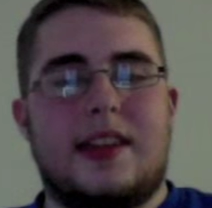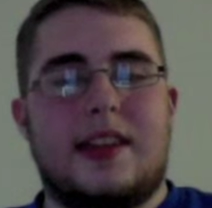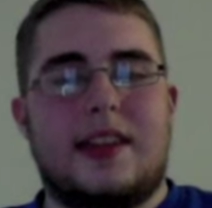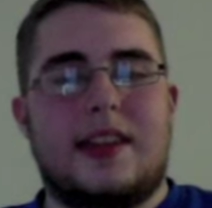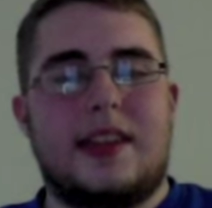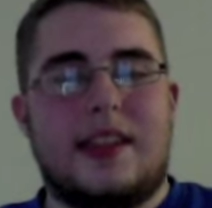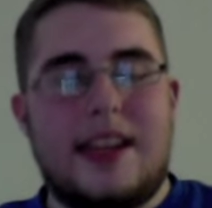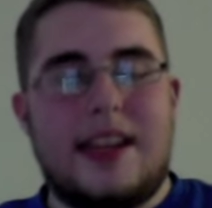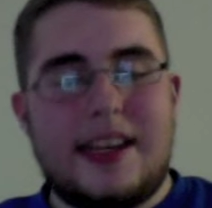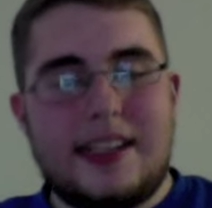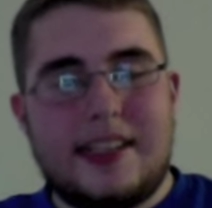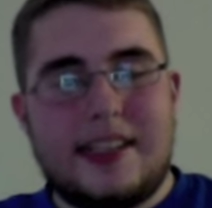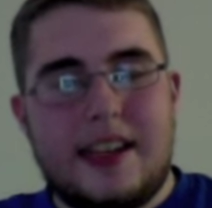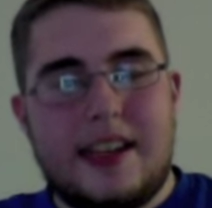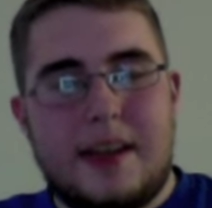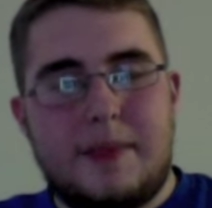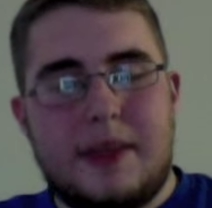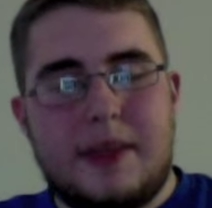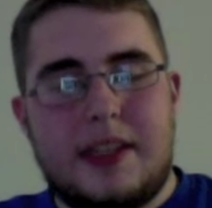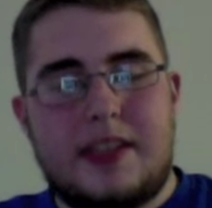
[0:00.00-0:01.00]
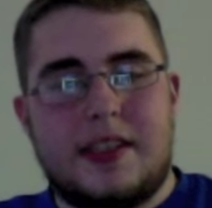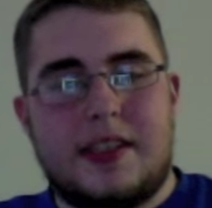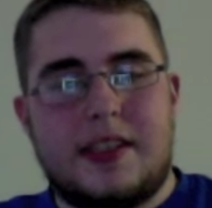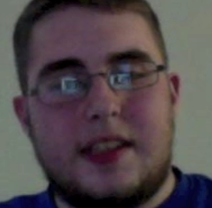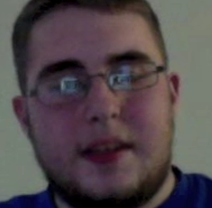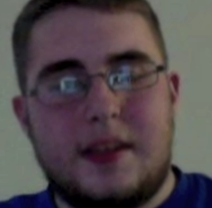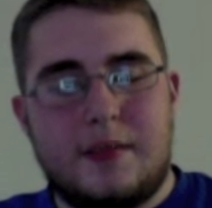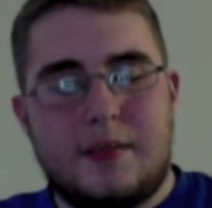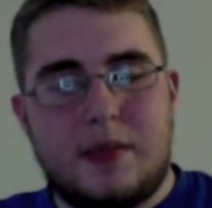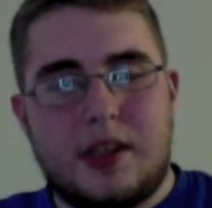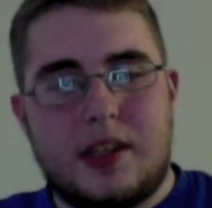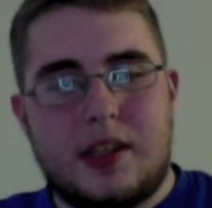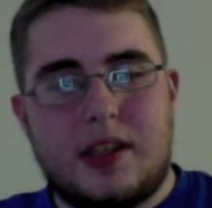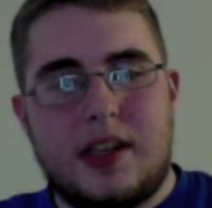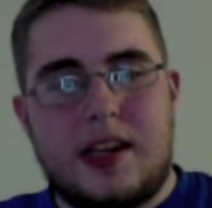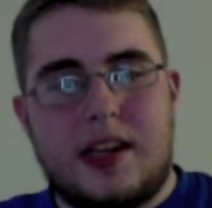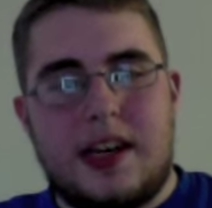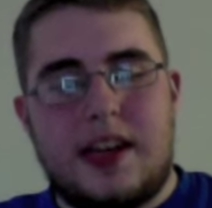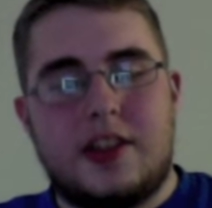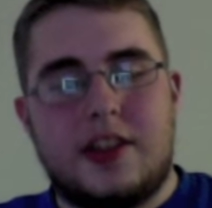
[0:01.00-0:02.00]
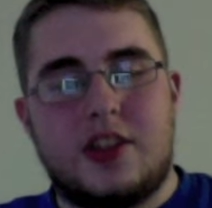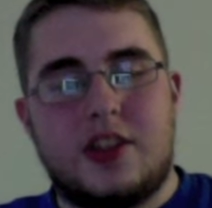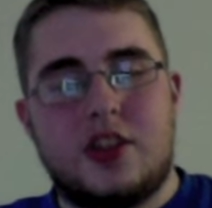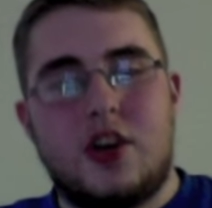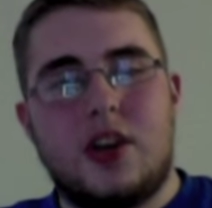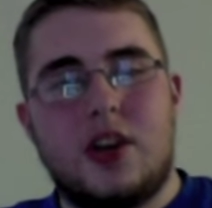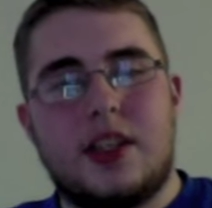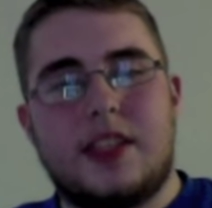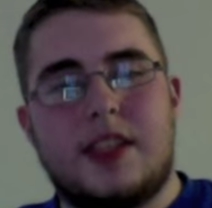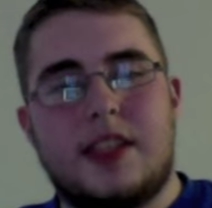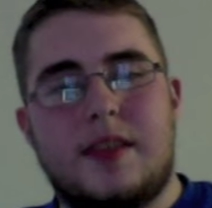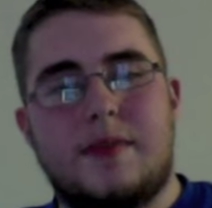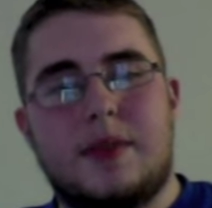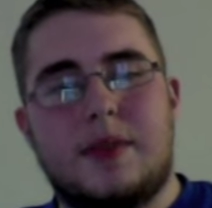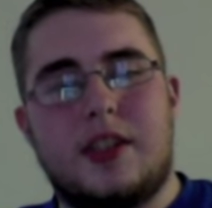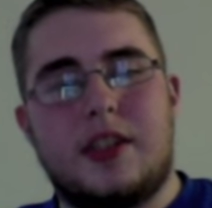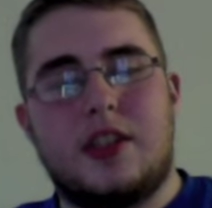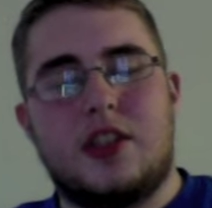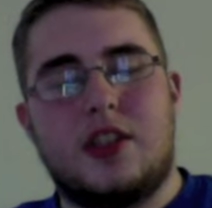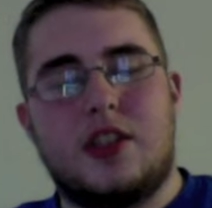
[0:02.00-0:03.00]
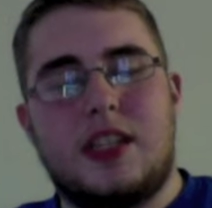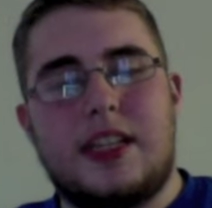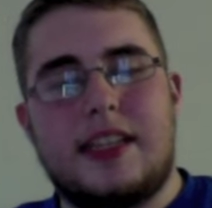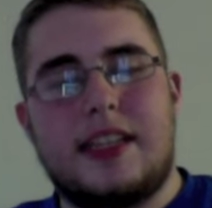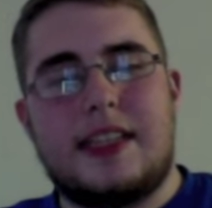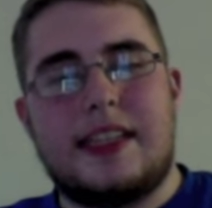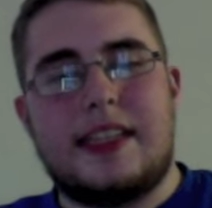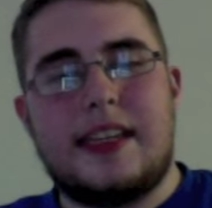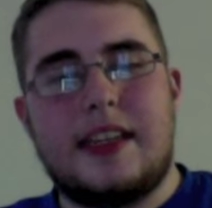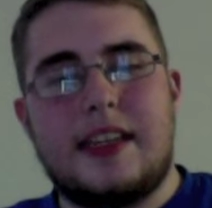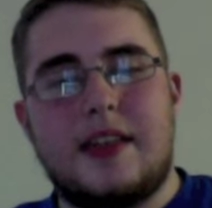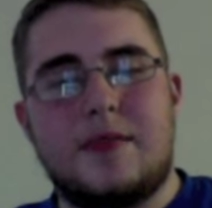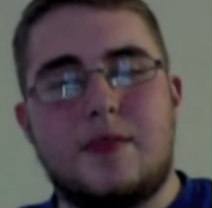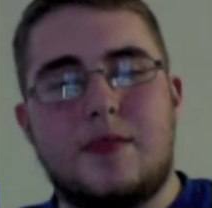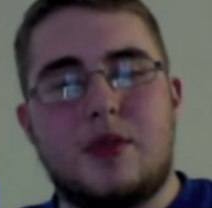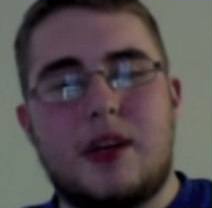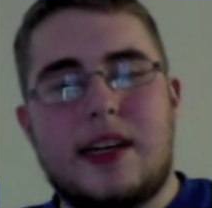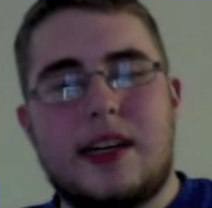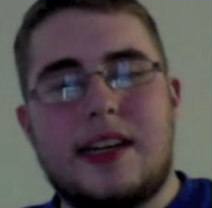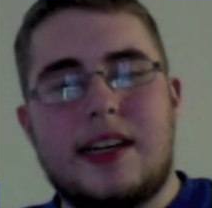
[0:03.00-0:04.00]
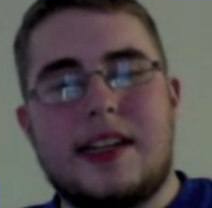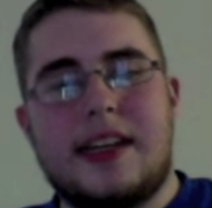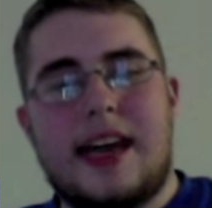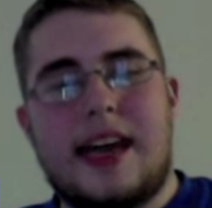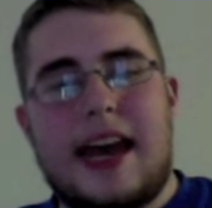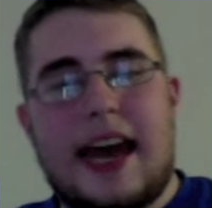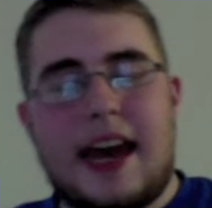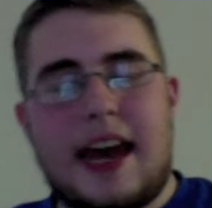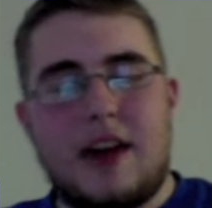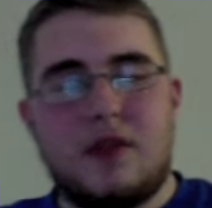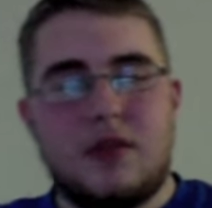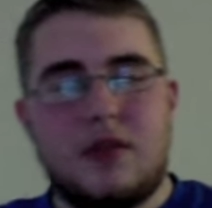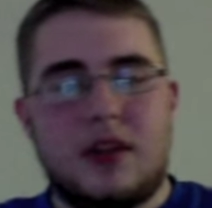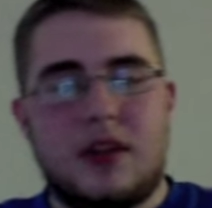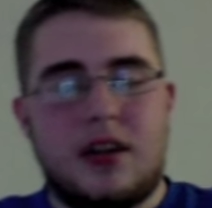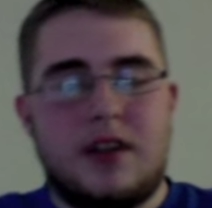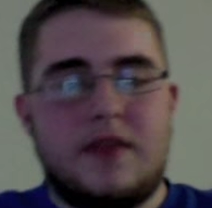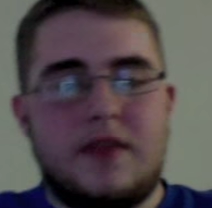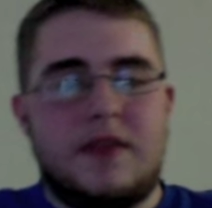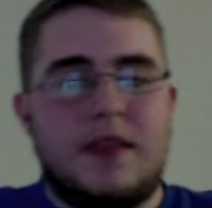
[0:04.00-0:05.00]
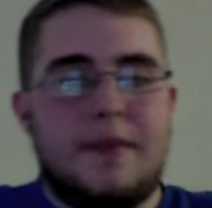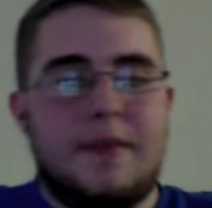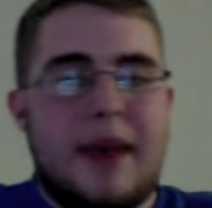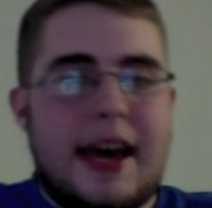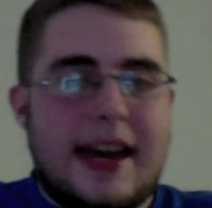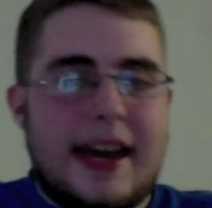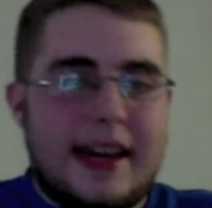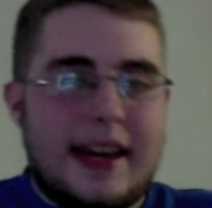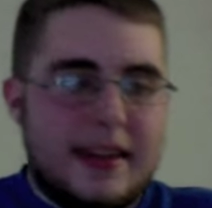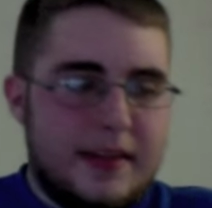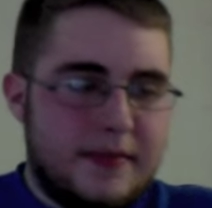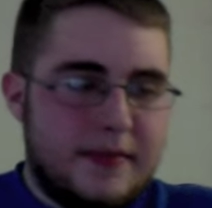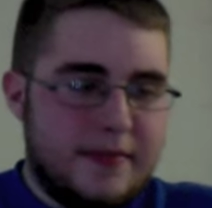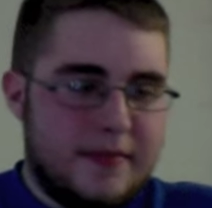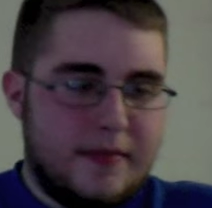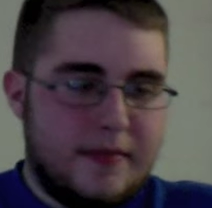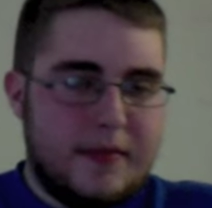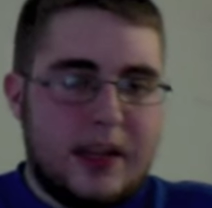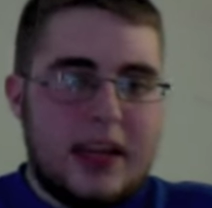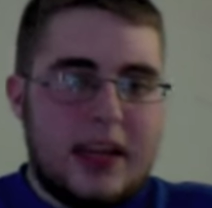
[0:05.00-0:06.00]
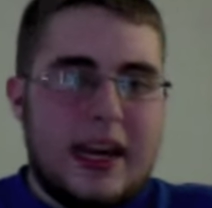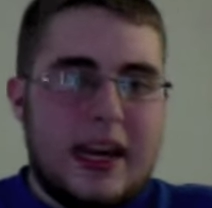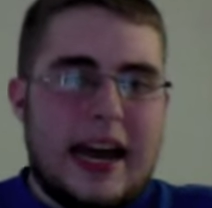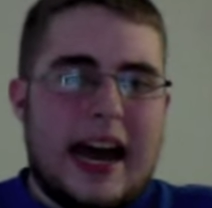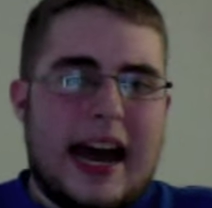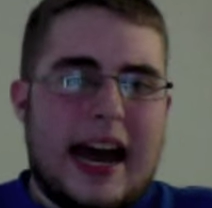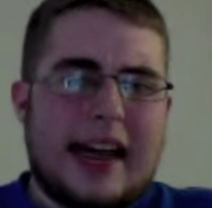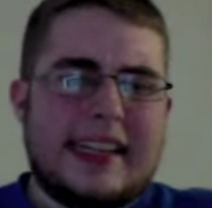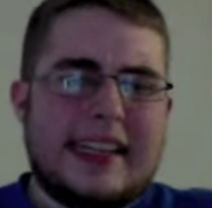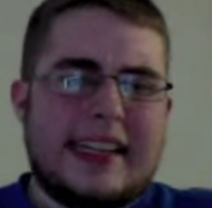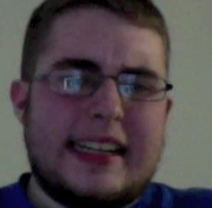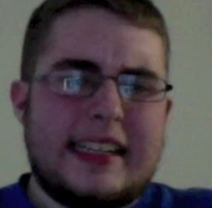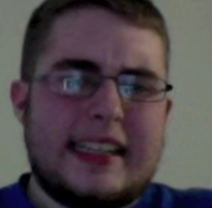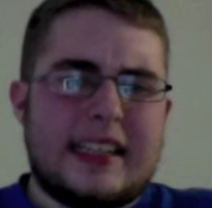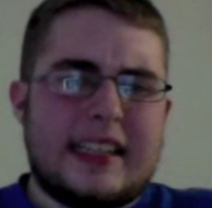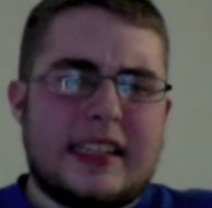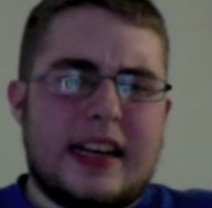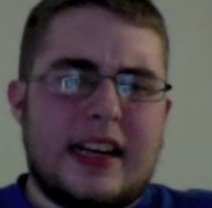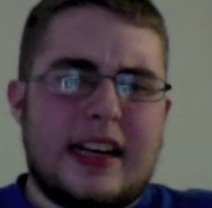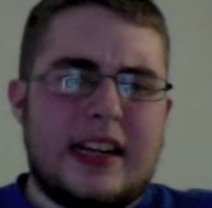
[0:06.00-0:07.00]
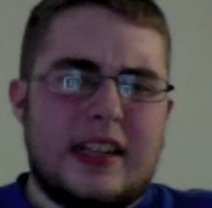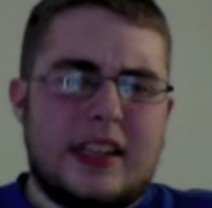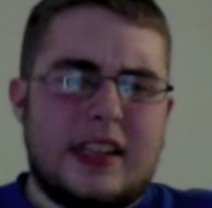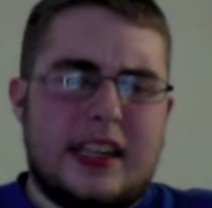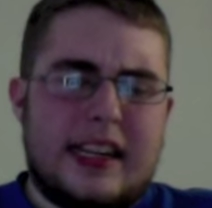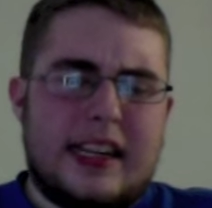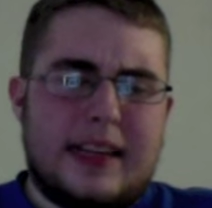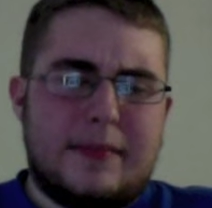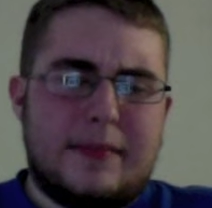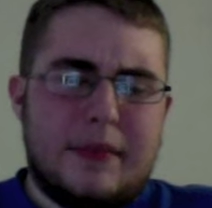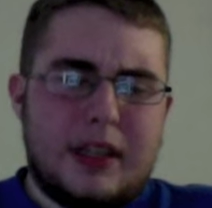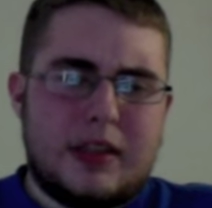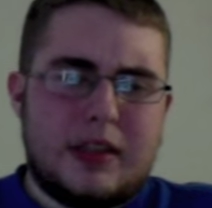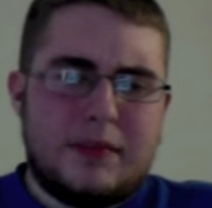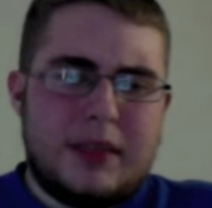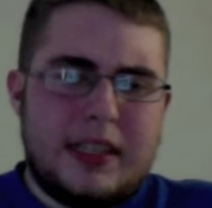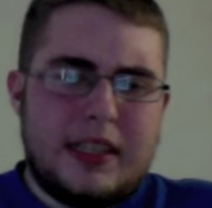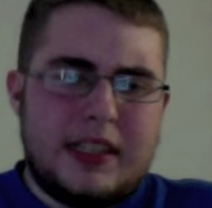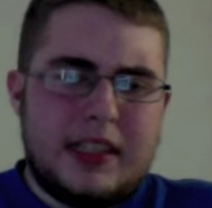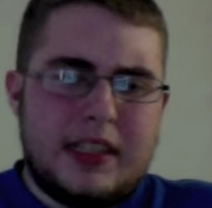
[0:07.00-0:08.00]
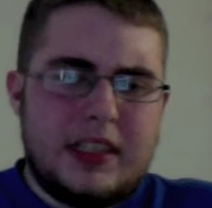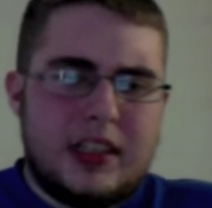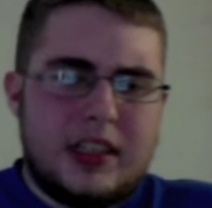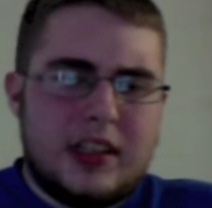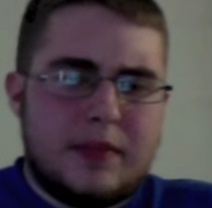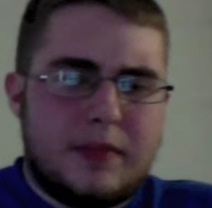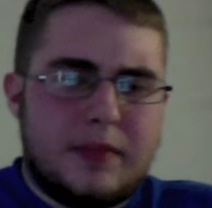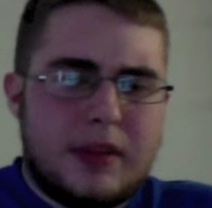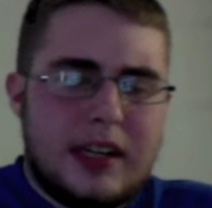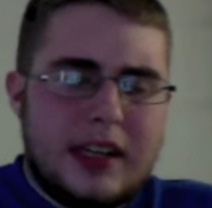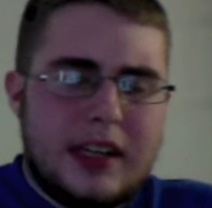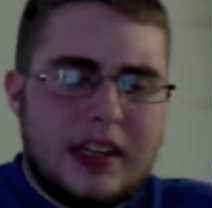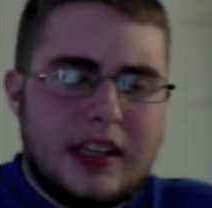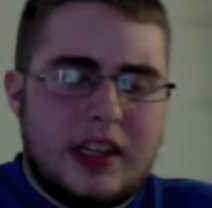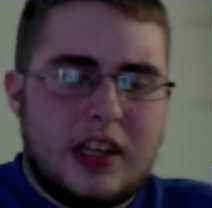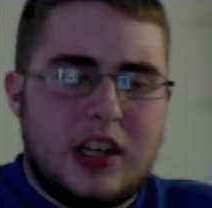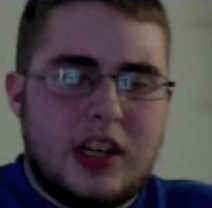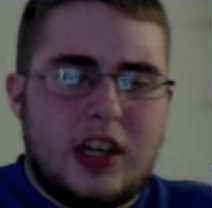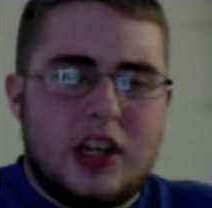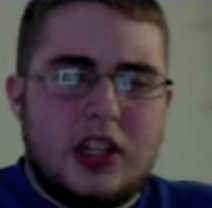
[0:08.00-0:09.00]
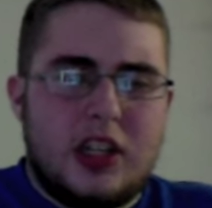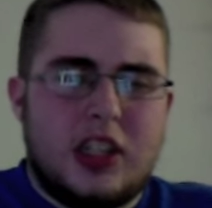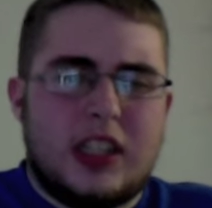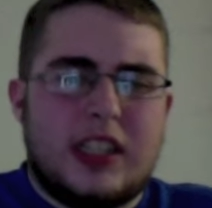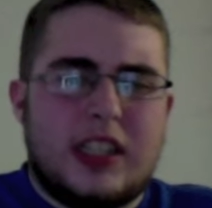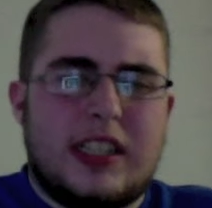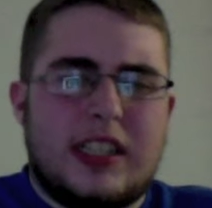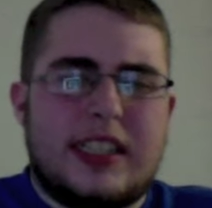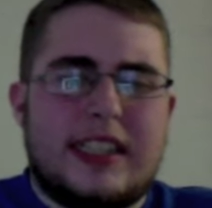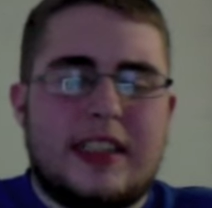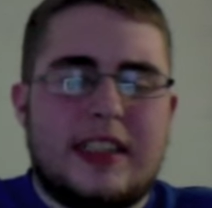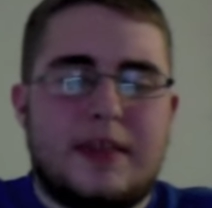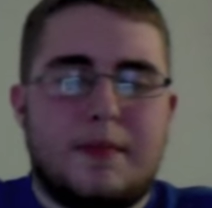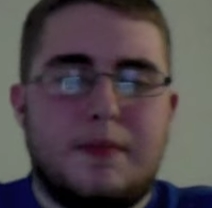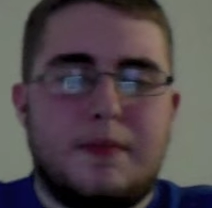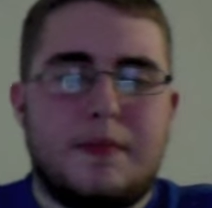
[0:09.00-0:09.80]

The next step is assembly. In the start assembly, you need to get the bread out of the bag. I tend to like the middle pieces of the bread just because they're,